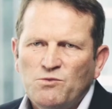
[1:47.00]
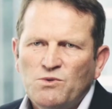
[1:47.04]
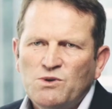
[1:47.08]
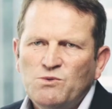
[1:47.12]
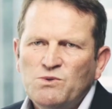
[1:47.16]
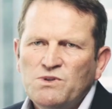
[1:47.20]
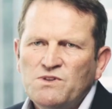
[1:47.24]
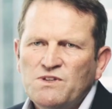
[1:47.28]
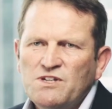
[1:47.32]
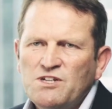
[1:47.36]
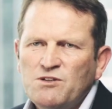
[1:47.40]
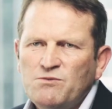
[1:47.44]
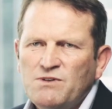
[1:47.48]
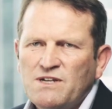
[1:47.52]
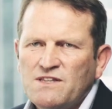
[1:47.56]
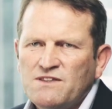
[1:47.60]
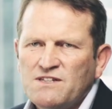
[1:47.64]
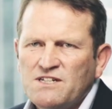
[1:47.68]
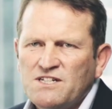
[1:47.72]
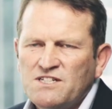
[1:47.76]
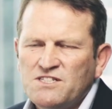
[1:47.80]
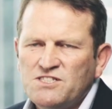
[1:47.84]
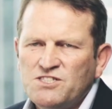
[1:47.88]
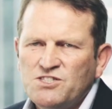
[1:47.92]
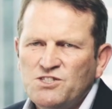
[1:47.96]
When we think about the
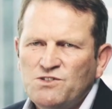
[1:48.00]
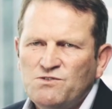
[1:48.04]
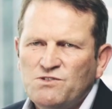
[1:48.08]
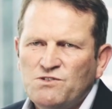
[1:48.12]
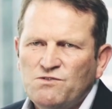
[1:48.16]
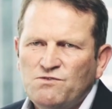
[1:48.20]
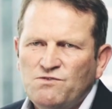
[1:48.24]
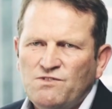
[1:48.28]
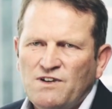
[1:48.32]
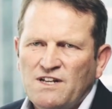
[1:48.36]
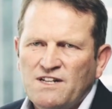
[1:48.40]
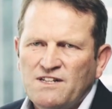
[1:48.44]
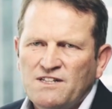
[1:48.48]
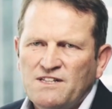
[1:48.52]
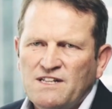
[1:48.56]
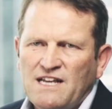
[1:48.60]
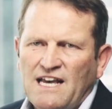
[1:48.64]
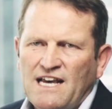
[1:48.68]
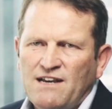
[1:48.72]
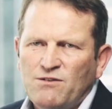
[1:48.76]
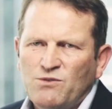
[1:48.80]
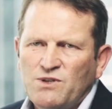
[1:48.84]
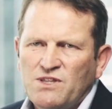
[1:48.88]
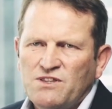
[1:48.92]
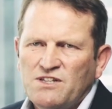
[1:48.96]
Conservative Fund,
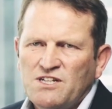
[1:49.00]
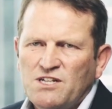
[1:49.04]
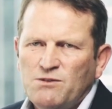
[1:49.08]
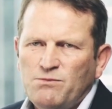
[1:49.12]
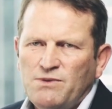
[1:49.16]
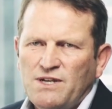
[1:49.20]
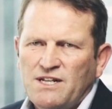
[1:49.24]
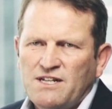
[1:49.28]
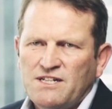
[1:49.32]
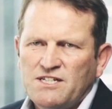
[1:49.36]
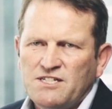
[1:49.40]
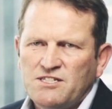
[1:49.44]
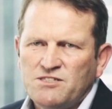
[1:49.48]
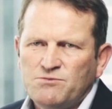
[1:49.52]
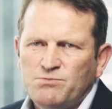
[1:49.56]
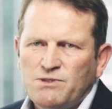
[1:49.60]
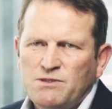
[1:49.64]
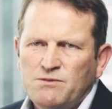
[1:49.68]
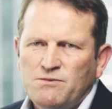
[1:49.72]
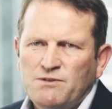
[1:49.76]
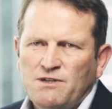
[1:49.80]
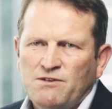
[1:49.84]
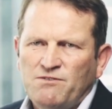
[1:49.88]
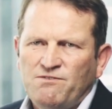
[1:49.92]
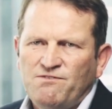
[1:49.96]
we think about it as
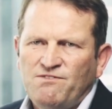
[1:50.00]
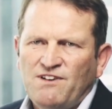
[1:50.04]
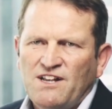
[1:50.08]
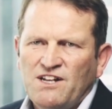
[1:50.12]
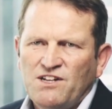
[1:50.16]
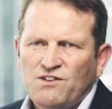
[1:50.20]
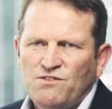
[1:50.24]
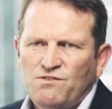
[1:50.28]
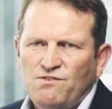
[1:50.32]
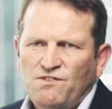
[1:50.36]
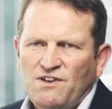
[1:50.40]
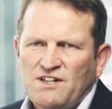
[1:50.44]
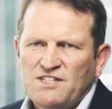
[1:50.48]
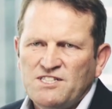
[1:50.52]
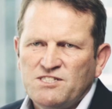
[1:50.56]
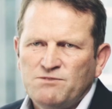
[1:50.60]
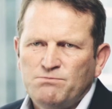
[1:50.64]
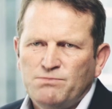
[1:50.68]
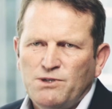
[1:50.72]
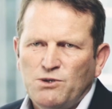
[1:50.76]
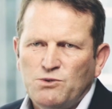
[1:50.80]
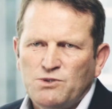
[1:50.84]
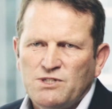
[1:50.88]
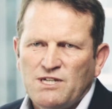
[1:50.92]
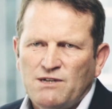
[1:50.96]
being a fund of funds
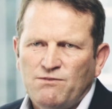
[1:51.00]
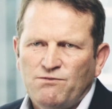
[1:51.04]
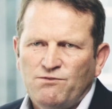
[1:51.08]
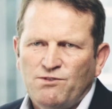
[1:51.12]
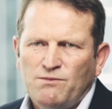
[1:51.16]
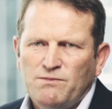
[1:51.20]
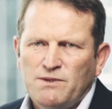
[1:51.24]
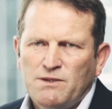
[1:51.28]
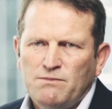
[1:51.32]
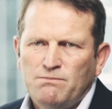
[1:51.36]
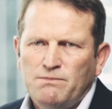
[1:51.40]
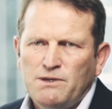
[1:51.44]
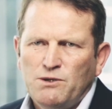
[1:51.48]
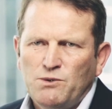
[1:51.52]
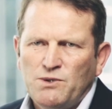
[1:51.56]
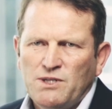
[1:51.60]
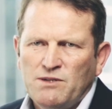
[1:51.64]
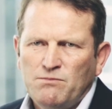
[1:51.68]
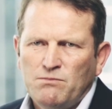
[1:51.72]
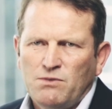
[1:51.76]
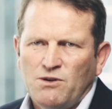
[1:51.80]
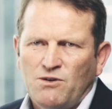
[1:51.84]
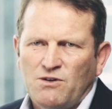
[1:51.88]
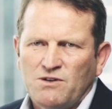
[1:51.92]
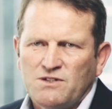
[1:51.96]
built up from the
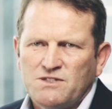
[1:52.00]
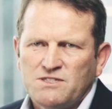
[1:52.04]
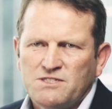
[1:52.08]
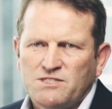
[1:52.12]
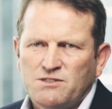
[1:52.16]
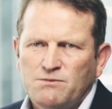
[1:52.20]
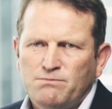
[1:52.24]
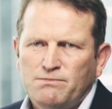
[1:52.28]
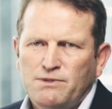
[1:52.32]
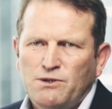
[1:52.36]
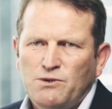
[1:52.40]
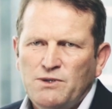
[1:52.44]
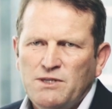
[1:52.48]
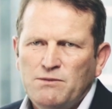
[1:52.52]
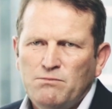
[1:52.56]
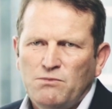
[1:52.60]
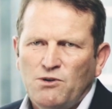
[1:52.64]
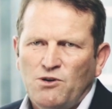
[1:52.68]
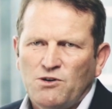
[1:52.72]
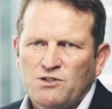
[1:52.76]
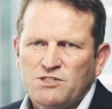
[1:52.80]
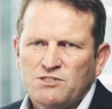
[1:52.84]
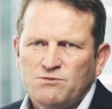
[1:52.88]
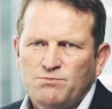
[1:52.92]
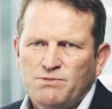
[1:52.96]
building blocks. The building
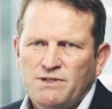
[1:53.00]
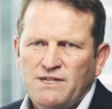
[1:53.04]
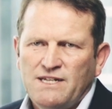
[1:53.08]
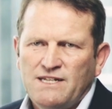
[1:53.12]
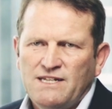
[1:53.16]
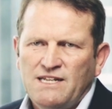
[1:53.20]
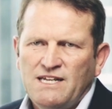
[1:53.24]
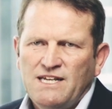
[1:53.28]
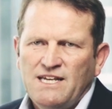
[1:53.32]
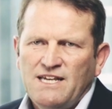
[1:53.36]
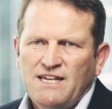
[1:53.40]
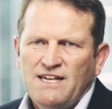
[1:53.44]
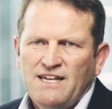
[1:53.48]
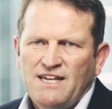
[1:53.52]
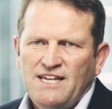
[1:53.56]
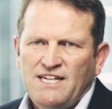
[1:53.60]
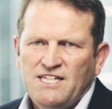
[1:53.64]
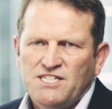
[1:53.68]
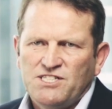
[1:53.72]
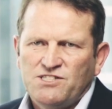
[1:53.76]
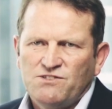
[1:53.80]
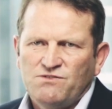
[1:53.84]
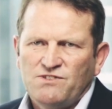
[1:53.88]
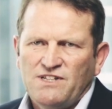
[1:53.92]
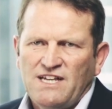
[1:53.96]
blocks being
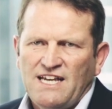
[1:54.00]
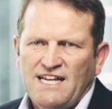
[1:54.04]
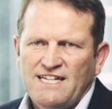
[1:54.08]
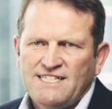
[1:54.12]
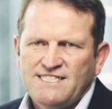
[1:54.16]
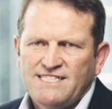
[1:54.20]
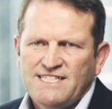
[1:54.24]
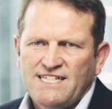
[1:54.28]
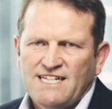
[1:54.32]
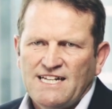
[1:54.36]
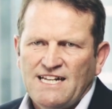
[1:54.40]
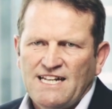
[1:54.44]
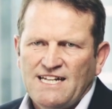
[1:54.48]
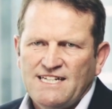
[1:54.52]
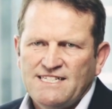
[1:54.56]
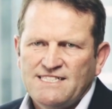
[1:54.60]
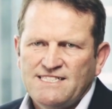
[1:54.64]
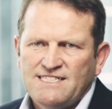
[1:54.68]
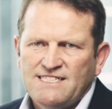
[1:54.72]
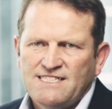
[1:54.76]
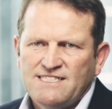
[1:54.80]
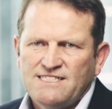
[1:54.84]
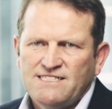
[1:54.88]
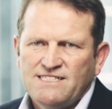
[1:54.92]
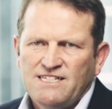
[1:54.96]
each of the asset
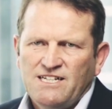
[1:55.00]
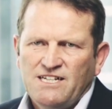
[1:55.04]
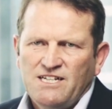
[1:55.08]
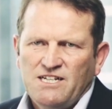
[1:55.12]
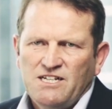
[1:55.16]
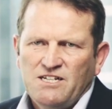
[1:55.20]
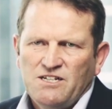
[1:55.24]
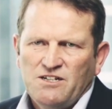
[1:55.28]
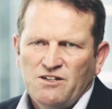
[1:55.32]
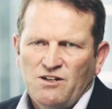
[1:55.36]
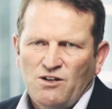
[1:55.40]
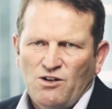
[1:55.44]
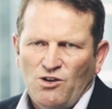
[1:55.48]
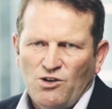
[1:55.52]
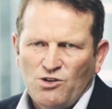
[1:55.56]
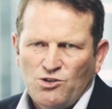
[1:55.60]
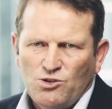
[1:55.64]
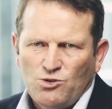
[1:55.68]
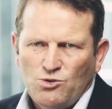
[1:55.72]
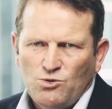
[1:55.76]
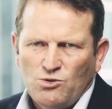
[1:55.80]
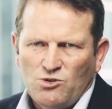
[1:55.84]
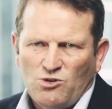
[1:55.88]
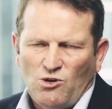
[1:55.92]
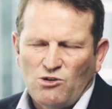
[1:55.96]
classes,
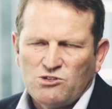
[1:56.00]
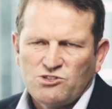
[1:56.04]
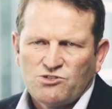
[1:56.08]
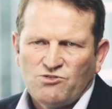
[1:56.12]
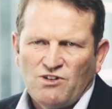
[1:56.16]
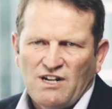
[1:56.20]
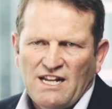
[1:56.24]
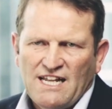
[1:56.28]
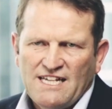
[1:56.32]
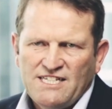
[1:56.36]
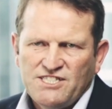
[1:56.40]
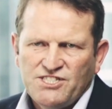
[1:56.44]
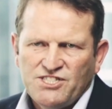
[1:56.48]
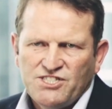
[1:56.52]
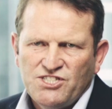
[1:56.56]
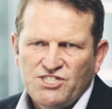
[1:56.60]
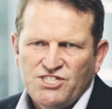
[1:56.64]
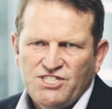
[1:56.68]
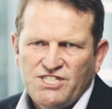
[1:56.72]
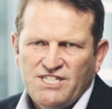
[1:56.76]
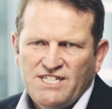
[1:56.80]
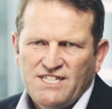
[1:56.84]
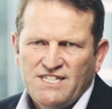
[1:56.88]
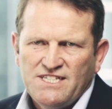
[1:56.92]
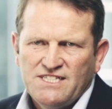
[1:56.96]
local Australasian
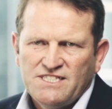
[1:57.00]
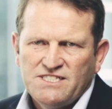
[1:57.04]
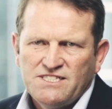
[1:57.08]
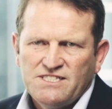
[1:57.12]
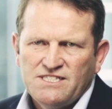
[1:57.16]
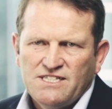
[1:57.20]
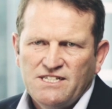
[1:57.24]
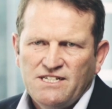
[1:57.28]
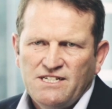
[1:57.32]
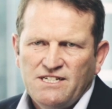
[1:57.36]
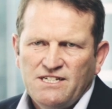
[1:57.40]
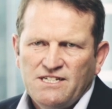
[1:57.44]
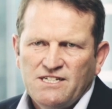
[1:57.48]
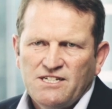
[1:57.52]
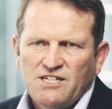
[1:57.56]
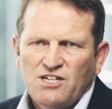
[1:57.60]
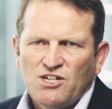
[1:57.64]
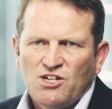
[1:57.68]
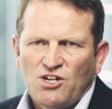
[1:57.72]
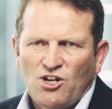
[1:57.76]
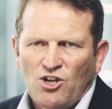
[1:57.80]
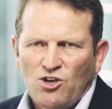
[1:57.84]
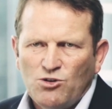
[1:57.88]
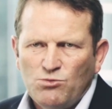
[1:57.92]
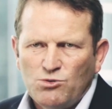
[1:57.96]
shares,
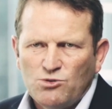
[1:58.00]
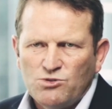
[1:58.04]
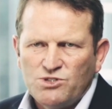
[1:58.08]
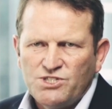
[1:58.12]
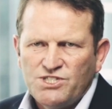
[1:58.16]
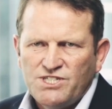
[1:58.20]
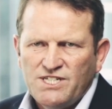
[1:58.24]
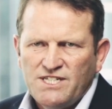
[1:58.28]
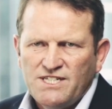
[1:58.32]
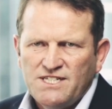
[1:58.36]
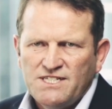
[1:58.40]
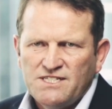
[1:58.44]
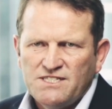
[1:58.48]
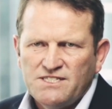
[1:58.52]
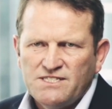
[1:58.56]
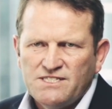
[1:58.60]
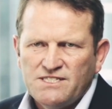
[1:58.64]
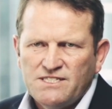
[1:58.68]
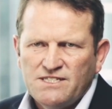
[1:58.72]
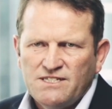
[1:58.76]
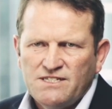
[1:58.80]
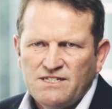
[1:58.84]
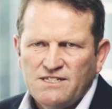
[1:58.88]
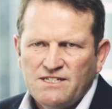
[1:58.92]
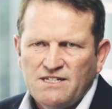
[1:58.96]
global
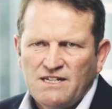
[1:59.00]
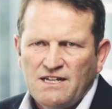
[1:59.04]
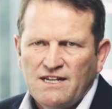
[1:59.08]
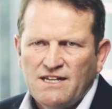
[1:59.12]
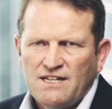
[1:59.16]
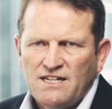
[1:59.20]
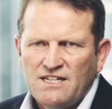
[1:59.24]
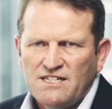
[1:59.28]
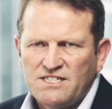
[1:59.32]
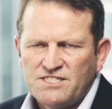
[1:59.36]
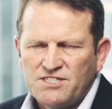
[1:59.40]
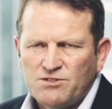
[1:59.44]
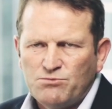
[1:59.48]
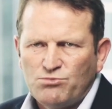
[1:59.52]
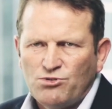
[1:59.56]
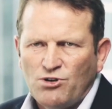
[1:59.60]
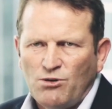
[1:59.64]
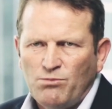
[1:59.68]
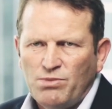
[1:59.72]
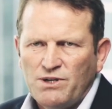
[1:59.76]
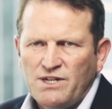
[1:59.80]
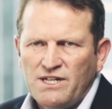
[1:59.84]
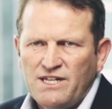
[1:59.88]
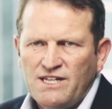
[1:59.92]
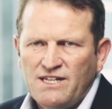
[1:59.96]
shares, listed
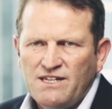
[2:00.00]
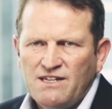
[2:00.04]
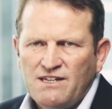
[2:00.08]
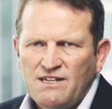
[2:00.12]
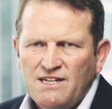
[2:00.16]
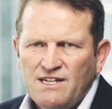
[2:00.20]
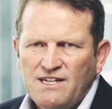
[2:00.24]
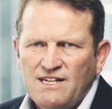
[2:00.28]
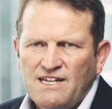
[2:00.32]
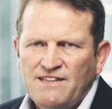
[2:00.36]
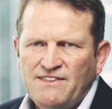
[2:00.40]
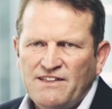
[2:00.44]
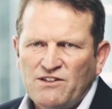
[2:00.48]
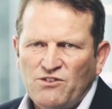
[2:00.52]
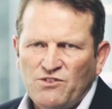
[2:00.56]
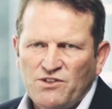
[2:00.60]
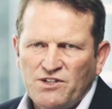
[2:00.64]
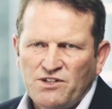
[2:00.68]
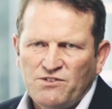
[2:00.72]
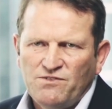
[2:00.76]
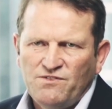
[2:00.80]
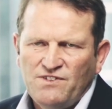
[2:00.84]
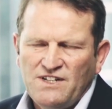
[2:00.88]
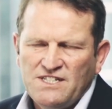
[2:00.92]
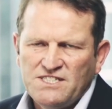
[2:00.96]
property, and then on the
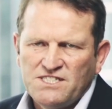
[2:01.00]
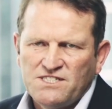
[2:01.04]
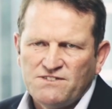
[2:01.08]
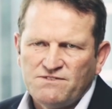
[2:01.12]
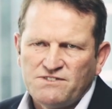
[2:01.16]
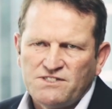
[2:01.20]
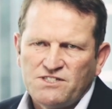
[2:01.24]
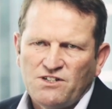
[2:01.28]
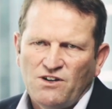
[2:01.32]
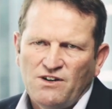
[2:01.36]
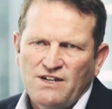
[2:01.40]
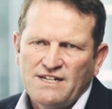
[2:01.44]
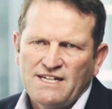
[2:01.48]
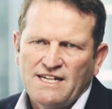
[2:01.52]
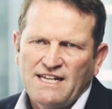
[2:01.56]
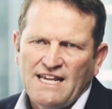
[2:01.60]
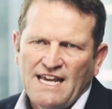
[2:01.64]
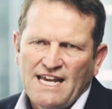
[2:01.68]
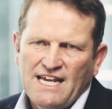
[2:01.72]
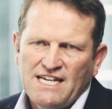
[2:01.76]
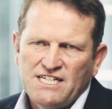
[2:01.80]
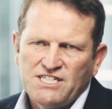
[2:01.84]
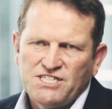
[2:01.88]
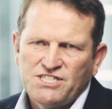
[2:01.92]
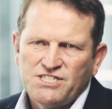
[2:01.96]
defensive side,
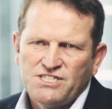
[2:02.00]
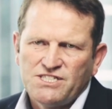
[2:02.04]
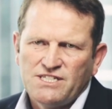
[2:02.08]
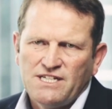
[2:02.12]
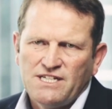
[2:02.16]
cash